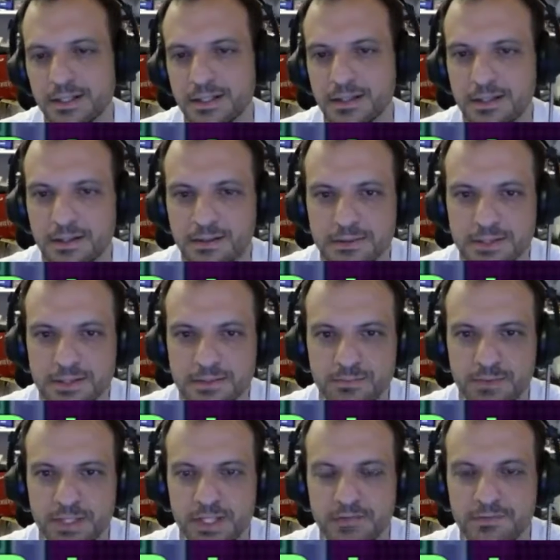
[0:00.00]
it was a
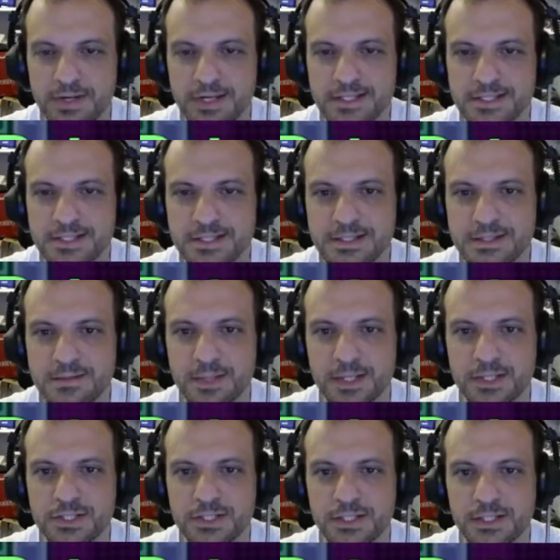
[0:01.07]
pretty great system
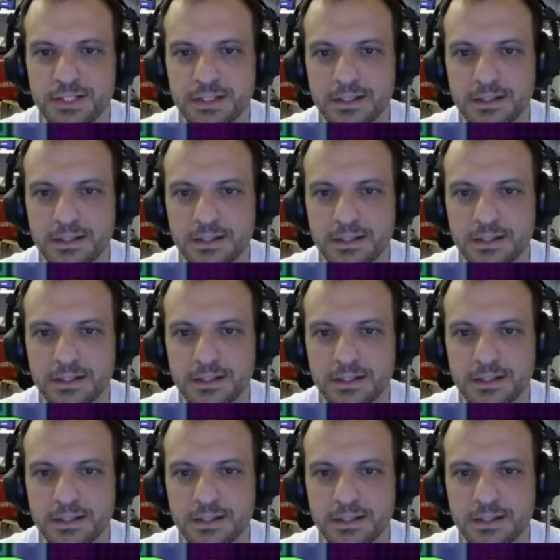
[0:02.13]
actually.